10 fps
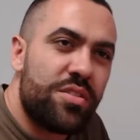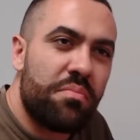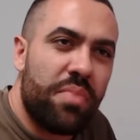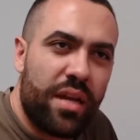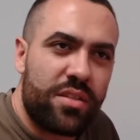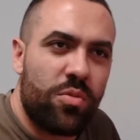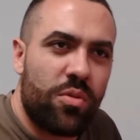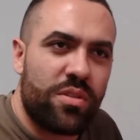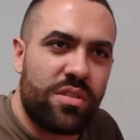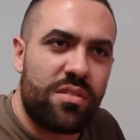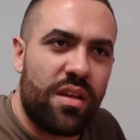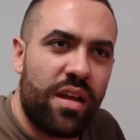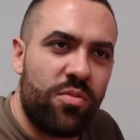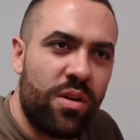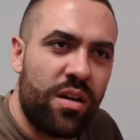him back towards the
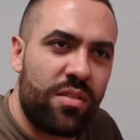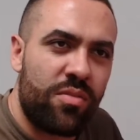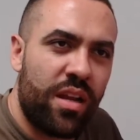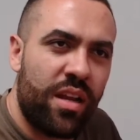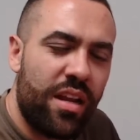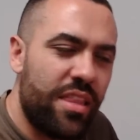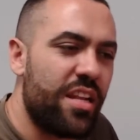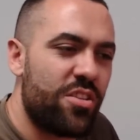sidewalk, right? And then it